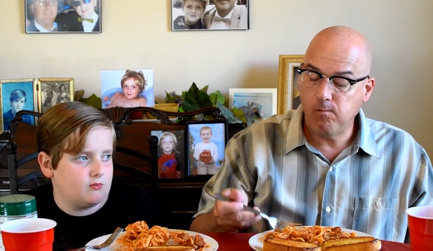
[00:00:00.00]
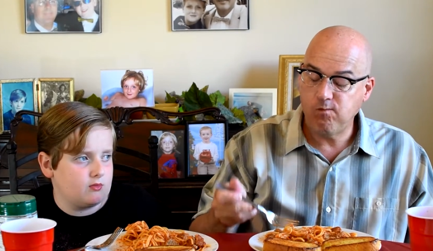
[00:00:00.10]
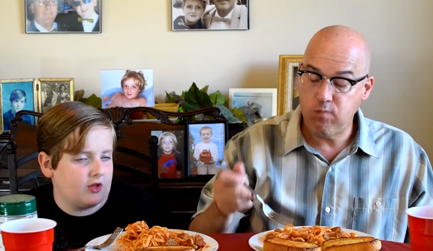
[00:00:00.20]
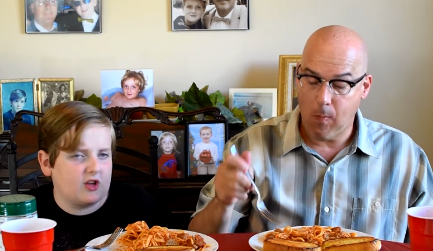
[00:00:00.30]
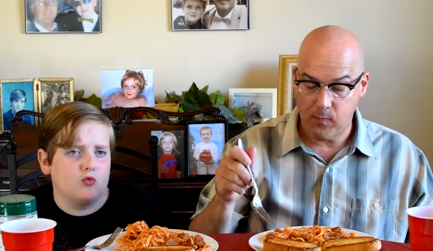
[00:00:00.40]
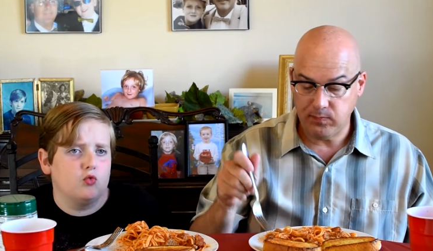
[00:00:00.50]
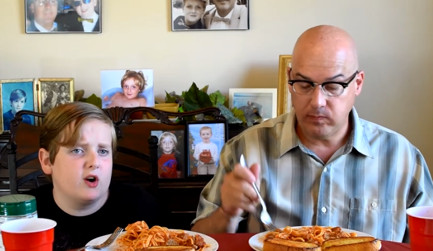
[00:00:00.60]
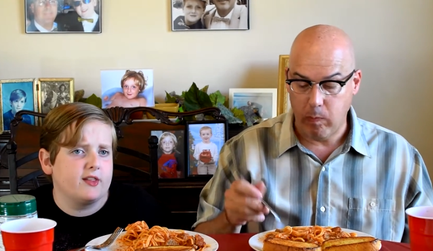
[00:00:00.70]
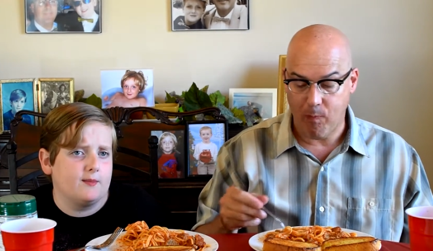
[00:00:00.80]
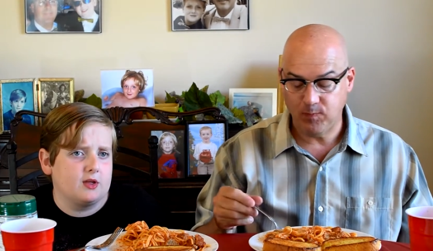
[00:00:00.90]
Speaker 1: I think one
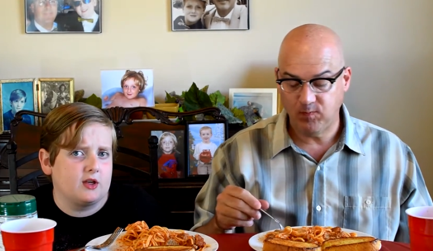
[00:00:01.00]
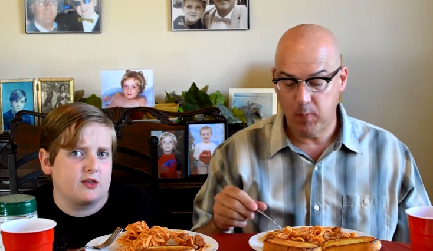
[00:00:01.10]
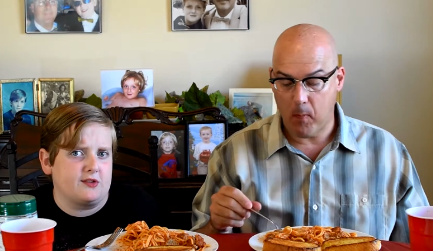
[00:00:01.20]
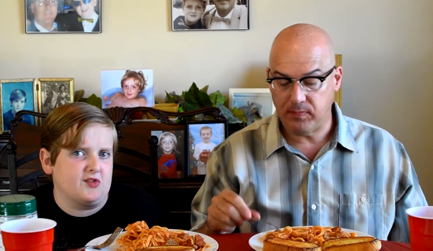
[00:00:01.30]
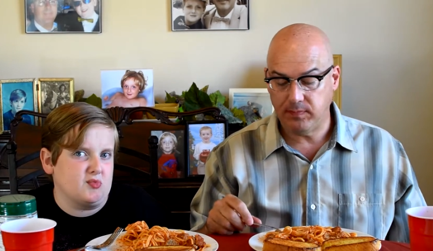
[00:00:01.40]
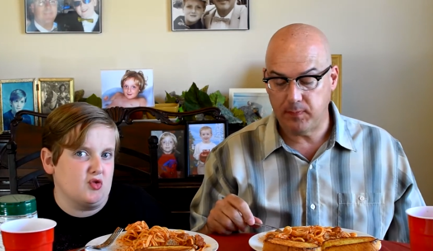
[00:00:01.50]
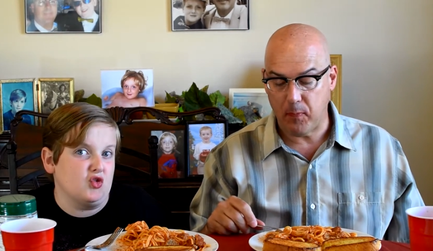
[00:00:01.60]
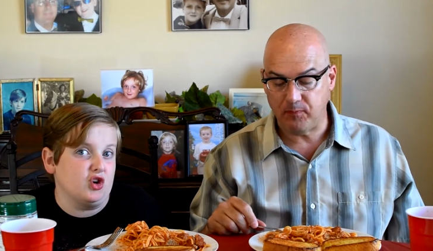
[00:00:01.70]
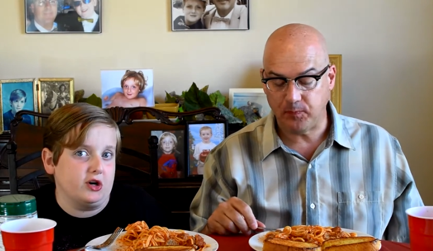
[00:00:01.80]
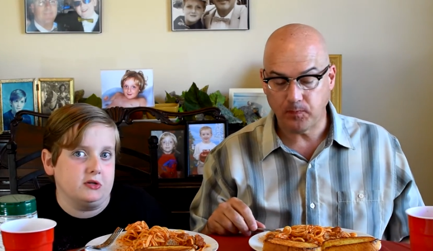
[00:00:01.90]
of them he has even
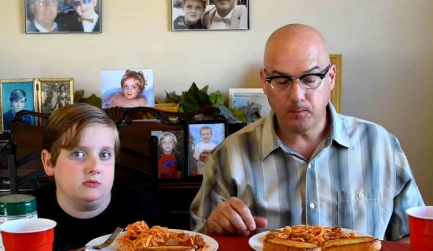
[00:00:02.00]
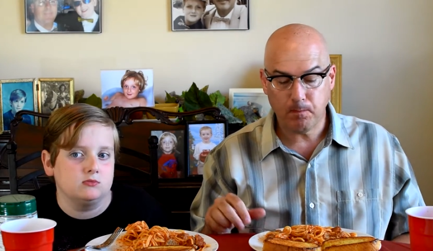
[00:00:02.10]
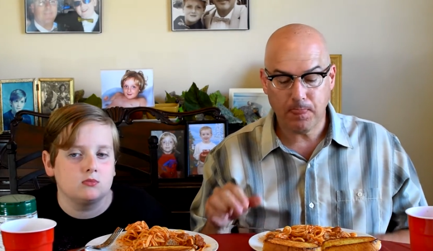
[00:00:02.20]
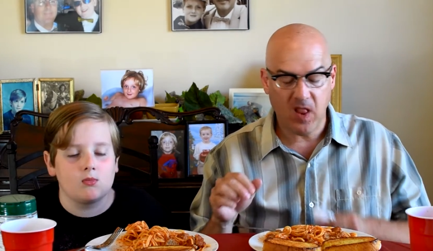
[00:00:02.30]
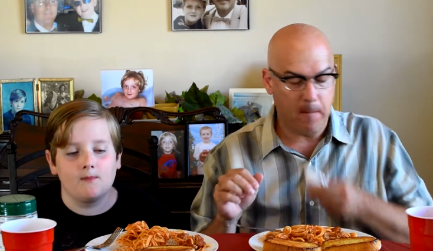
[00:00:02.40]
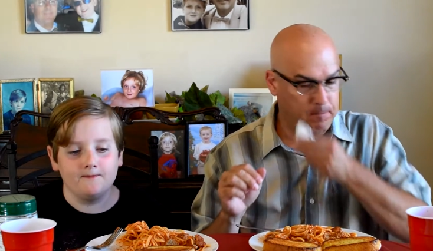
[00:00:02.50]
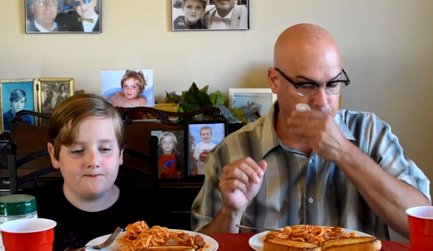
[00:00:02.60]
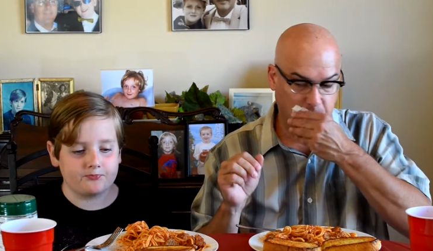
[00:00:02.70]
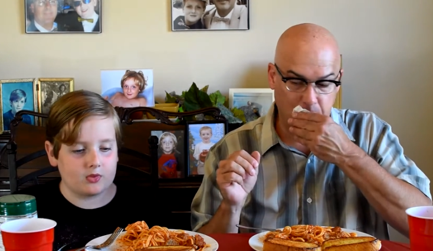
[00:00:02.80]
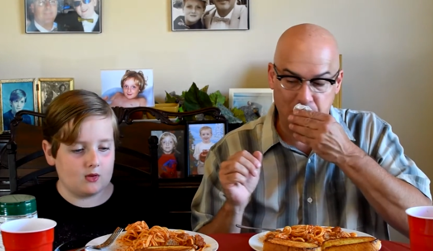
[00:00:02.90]
more.
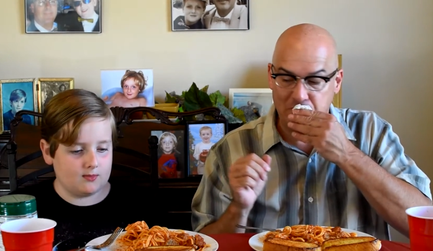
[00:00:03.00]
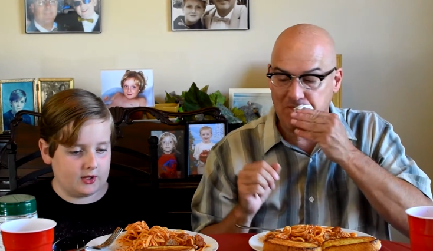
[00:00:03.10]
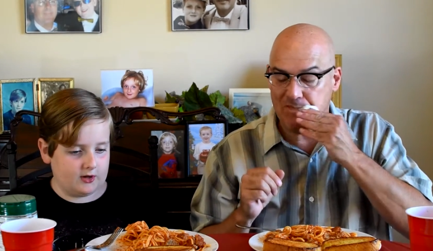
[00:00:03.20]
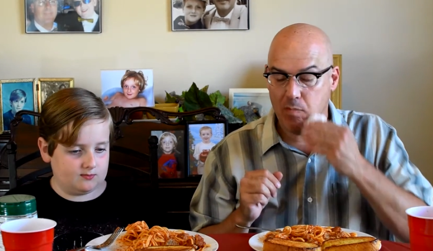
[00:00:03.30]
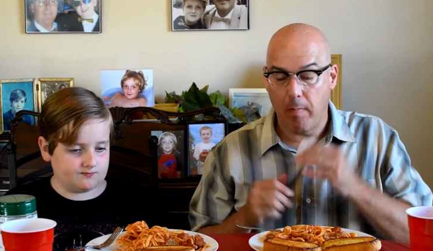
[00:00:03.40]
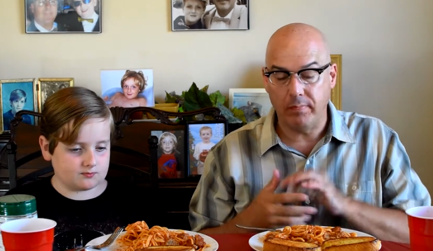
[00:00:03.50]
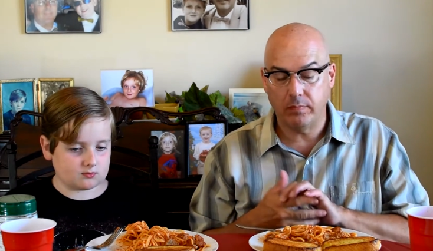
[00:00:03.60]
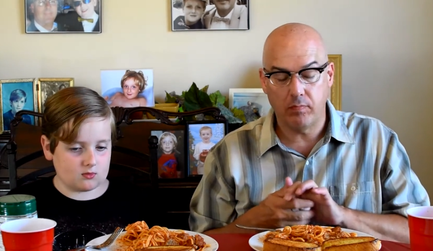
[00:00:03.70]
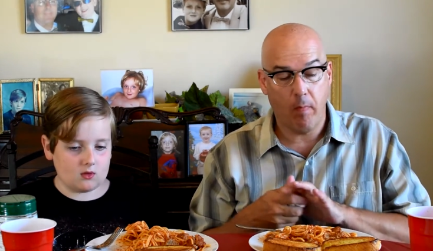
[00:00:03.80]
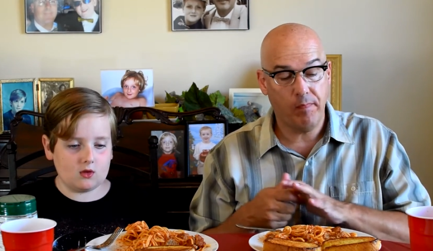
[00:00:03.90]
But um,
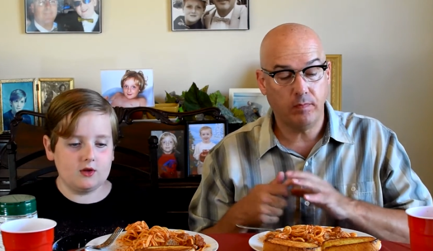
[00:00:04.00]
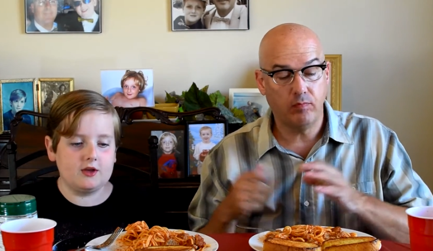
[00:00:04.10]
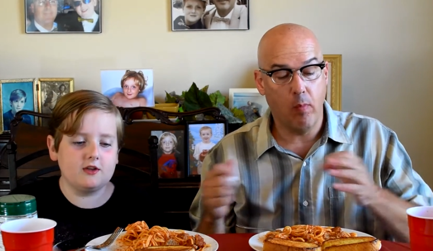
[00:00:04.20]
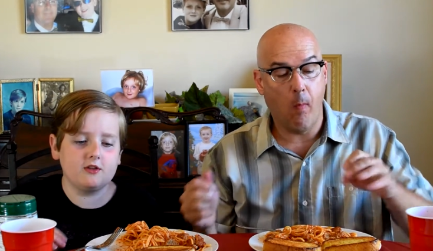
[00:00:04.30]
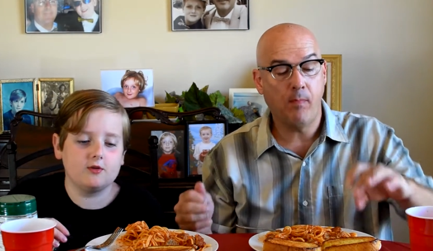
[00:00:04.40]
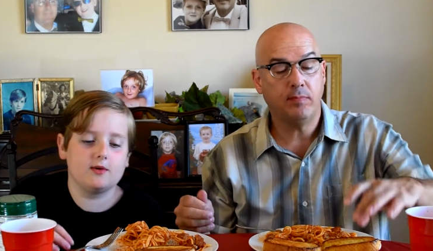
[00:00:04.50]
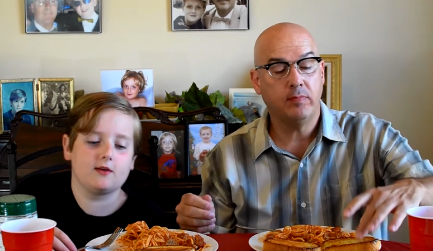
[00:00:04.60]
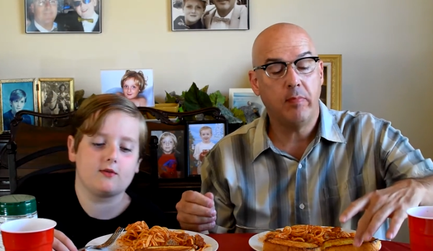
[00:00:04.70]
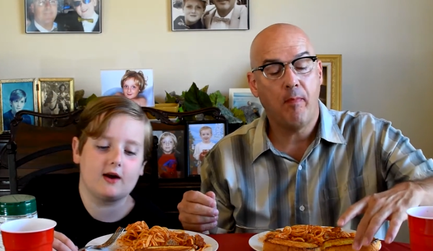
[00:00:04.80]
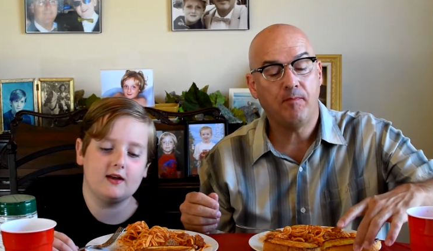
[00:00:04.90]
he's doing
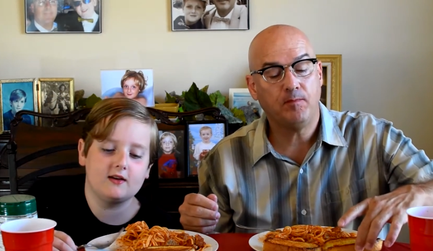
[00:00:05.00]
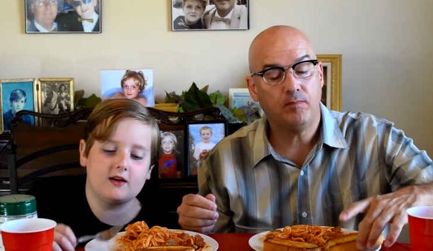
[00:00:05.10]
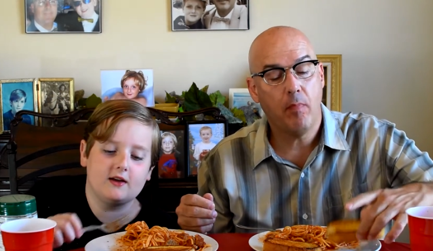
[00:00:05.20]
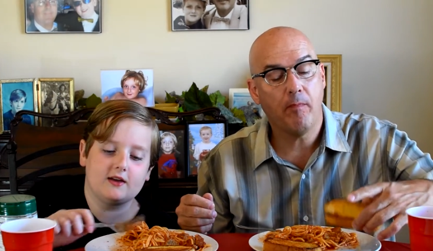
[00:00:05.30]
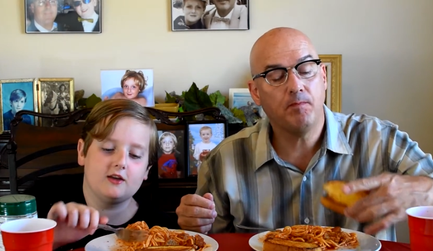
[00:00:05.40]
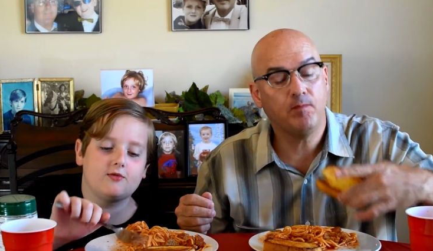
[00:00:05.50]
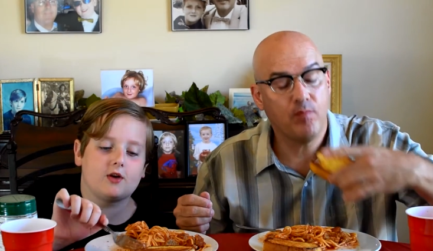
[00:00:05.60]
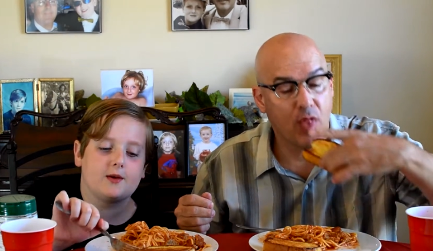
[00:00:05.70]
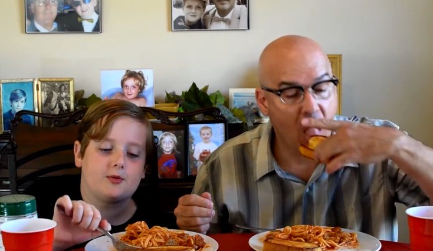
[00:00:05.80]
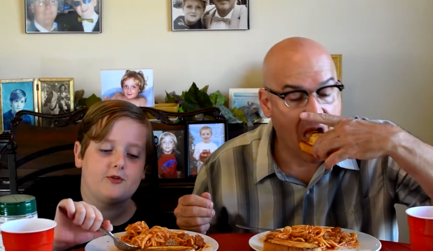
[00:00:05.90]
great and like he's
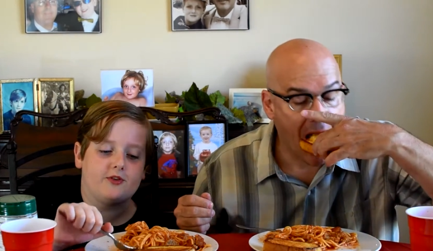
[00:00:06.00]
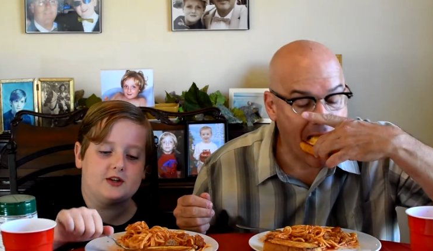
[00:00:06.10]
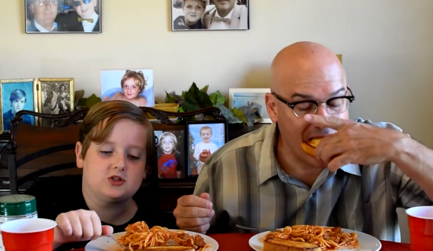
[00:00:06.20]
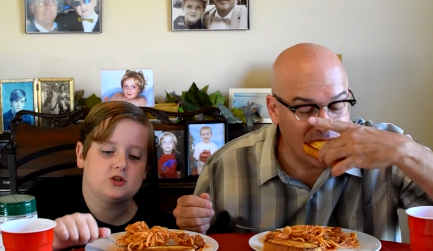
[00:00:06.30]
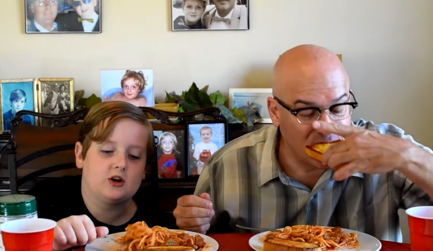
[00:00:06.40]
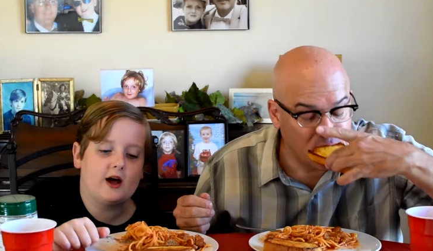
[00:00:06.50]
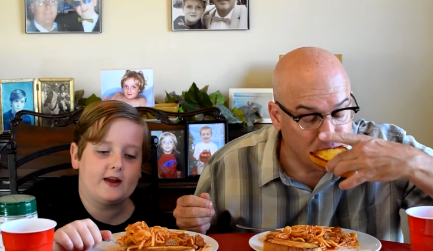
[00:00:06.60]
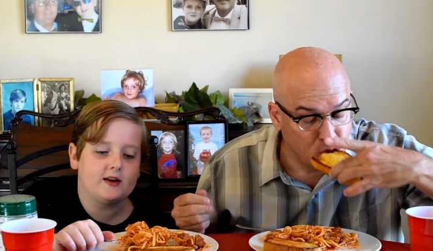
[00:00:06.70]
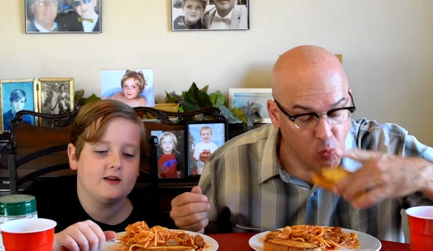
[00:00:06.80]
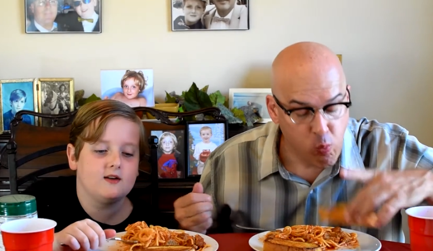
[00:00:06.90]
very professional at
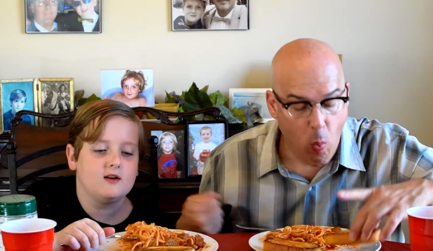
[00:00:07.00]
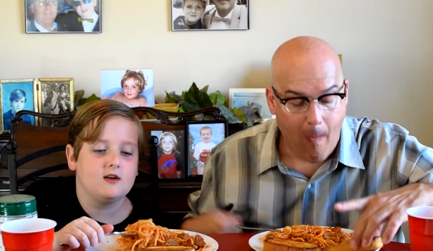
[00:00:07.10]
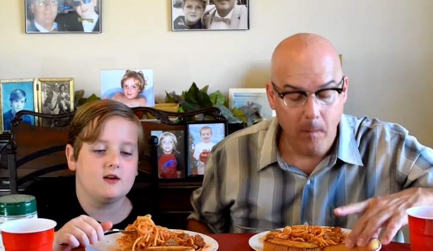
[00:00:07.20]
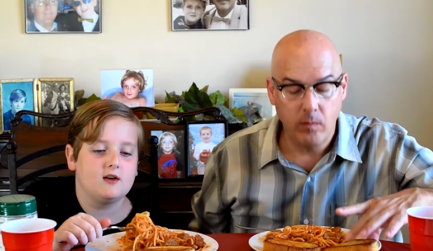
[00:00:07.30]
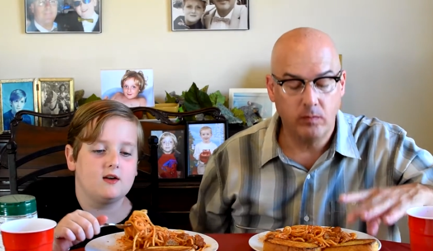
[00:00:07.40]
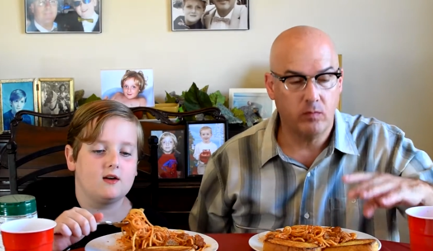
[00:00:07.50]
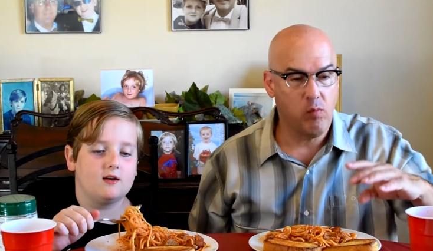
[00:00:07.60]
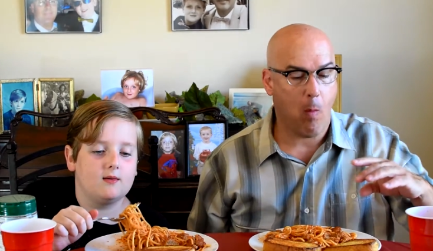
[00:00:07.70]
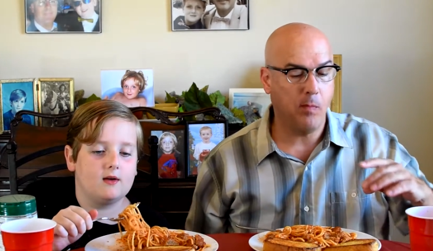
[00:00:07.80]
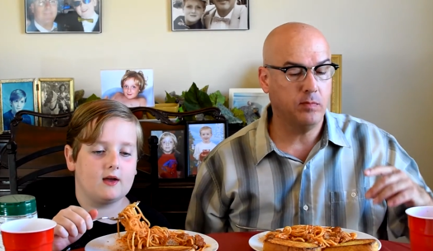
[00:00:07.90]
it.
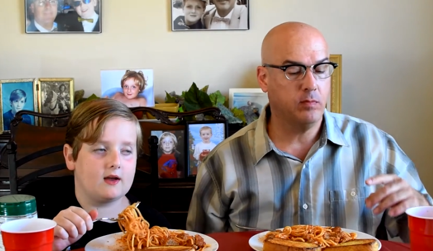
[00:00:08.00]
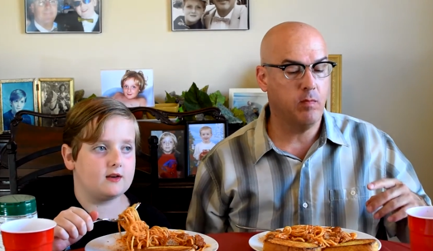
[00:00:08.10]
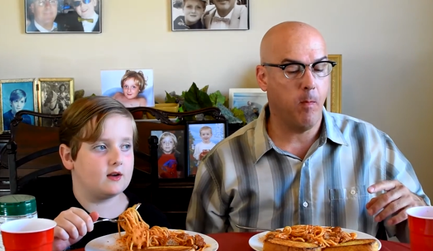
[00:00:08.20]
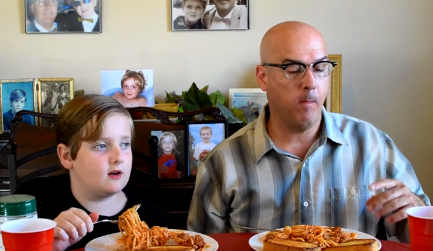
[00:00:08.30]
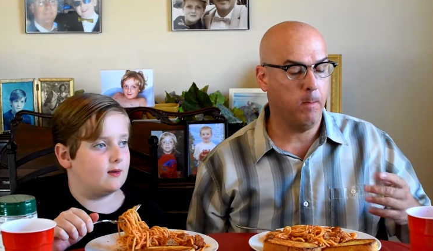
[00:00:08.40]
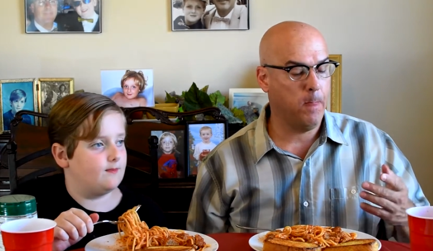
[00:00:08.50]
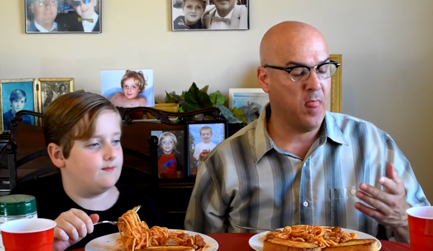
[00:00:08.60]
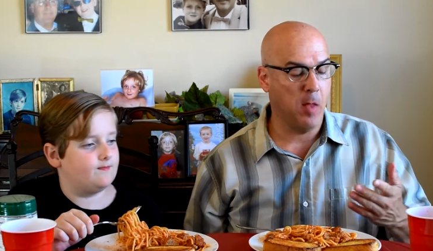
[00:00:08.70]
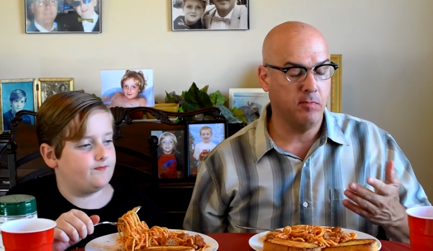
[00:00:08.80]
And um,